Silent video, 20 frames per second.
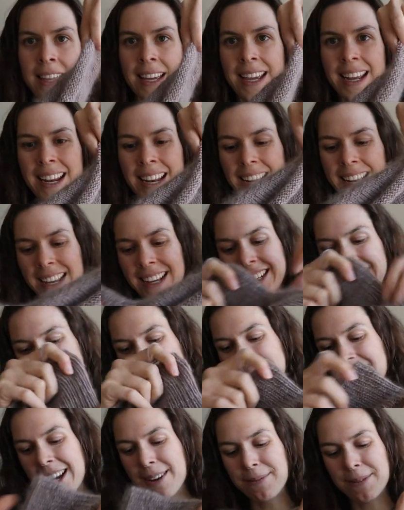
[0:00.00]
that
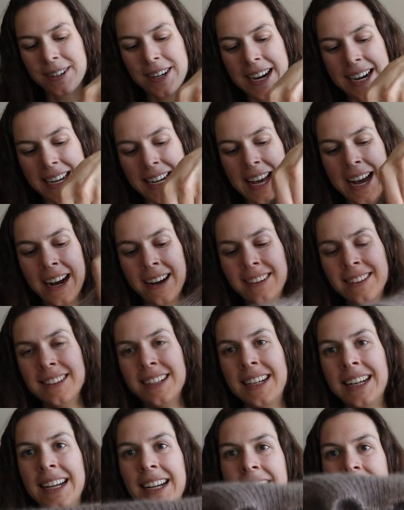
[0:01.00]
it's shaped right now,
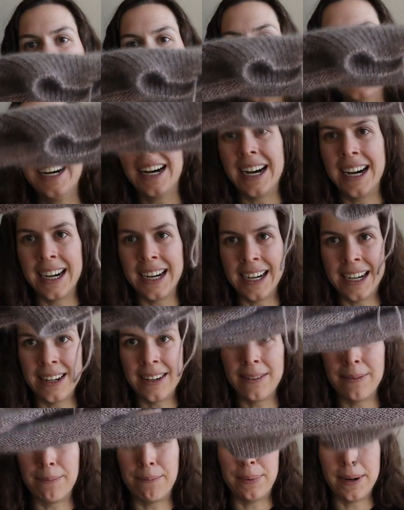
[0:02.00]

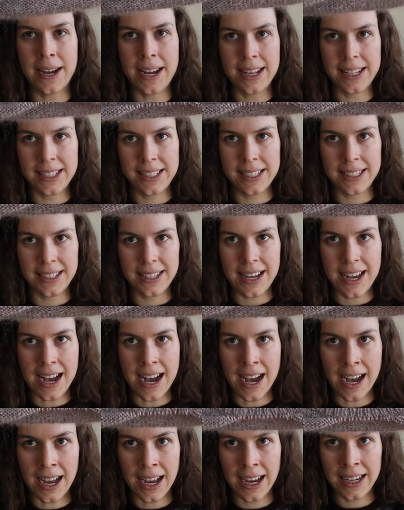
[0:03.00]
uh, but
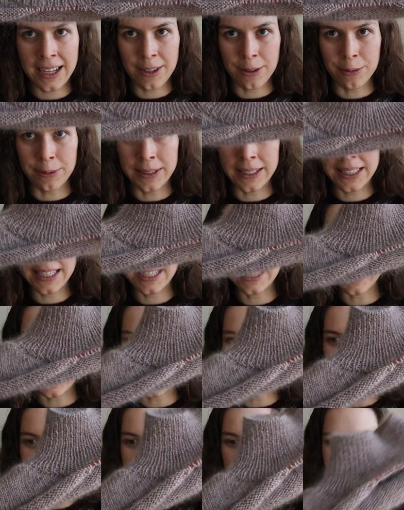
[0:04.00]
I really
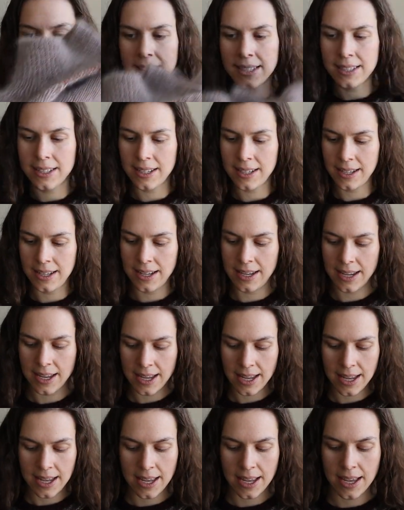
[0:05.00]
like it.
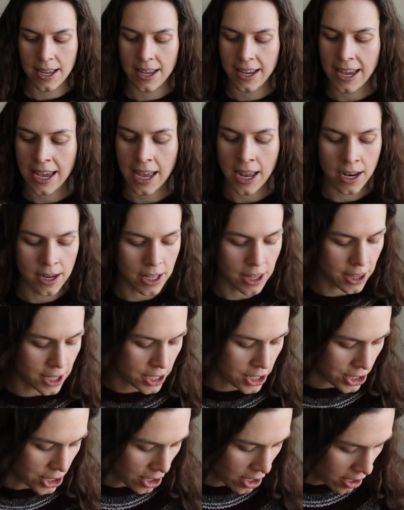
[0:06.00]
And
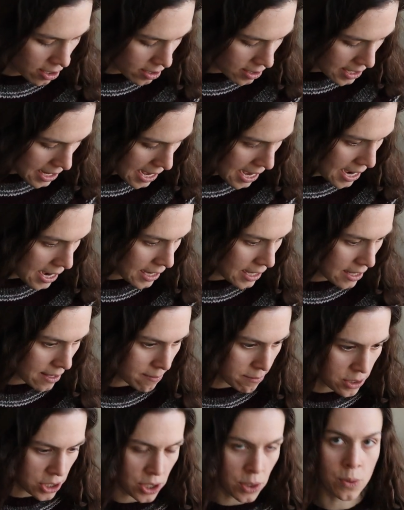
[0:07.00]
the yarn I
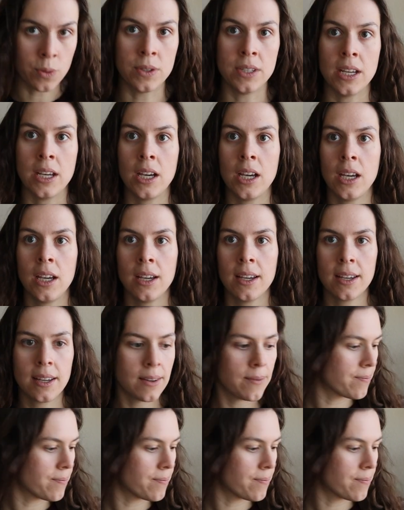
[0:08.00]
am using,